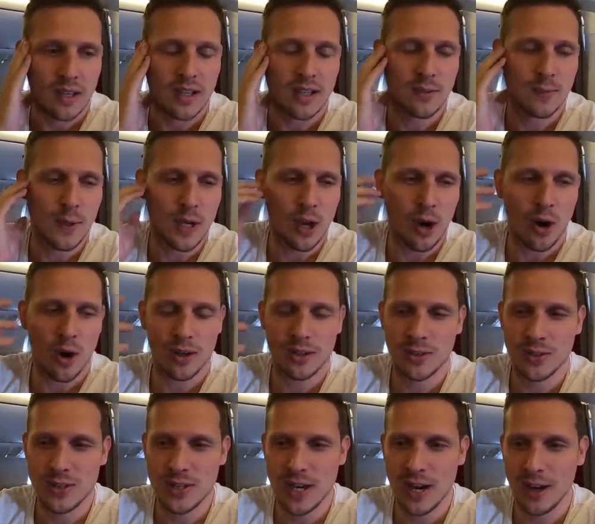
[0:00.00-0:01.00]
it's really hard
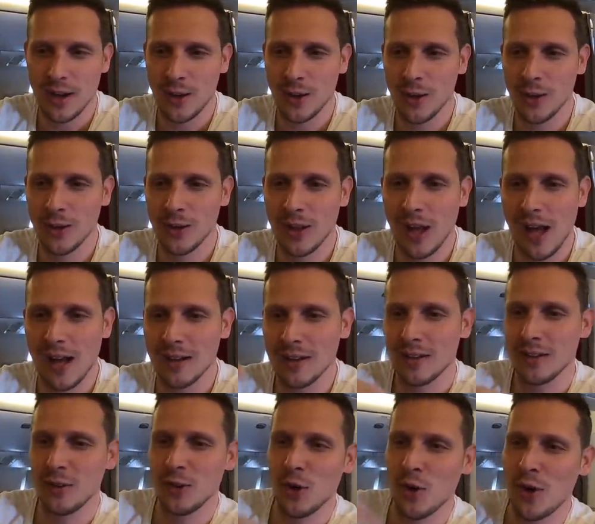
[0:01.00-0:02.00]
to tell.
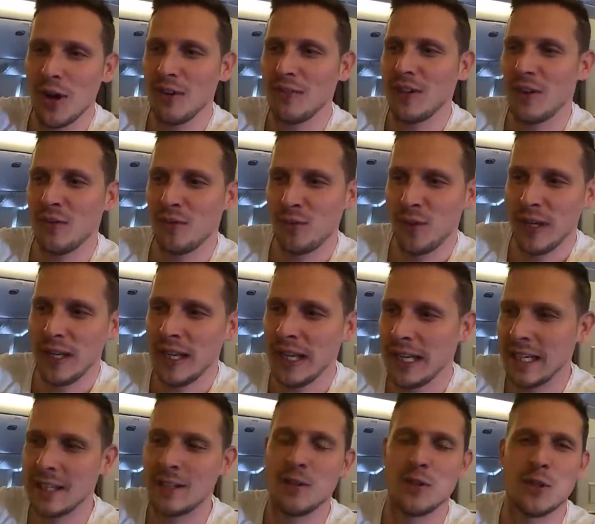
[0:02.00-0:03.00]
You don't have that feeling
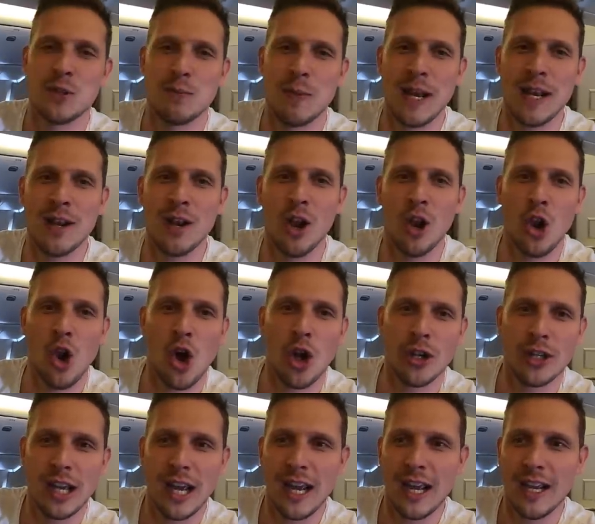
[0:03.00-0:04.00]
that you spend a lot
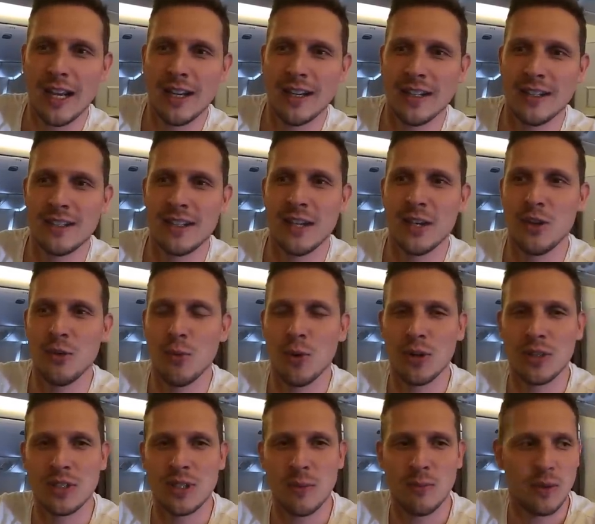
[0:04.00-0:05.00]
and that you
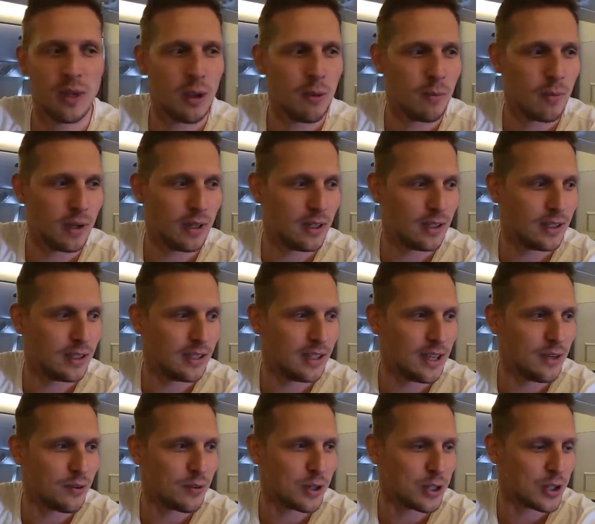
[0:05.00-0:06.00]
want something
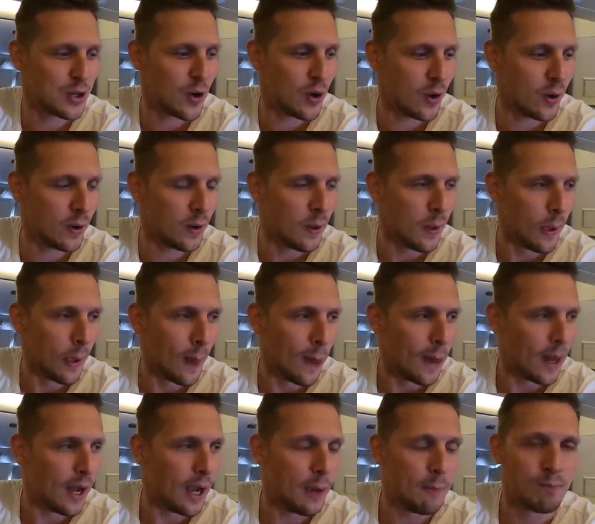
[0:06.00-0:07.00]
in return.
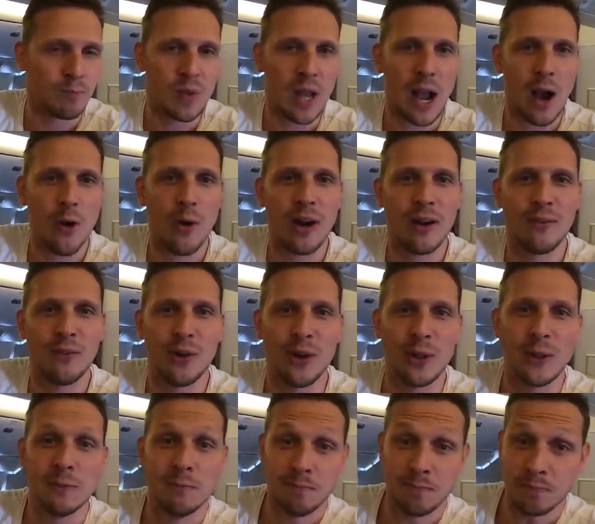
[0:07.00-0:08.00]

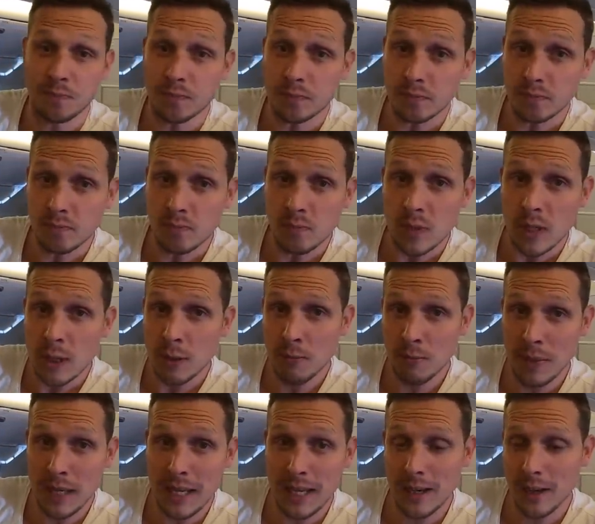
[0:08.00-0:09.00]
However,
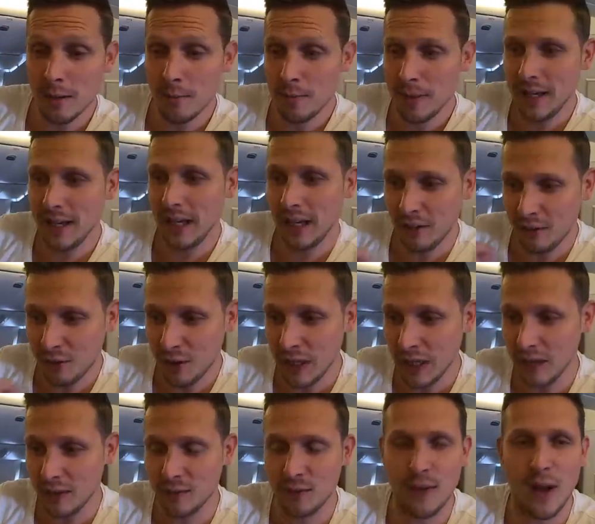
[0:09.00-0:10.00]
me being a
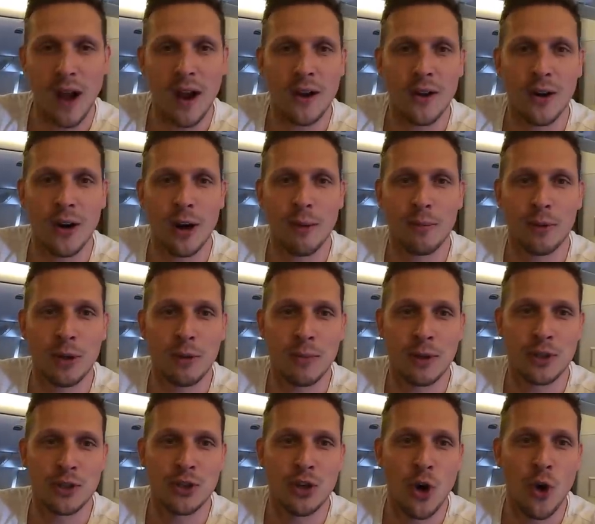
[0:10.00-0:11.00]
frequent flyer, I pretty
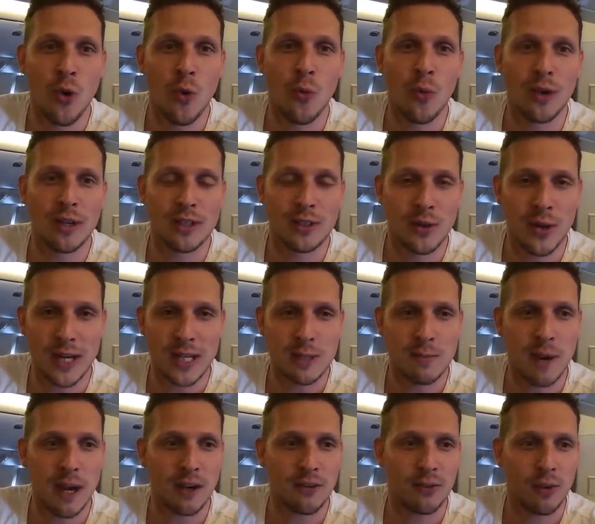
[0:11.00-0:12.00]
much know what to
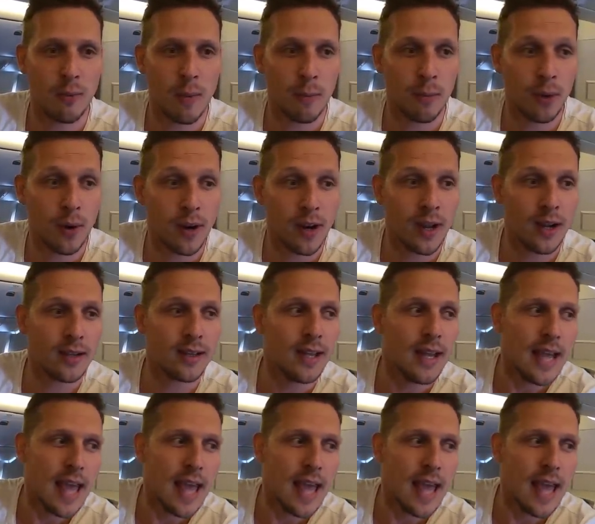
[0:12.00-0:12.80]
expect from a product.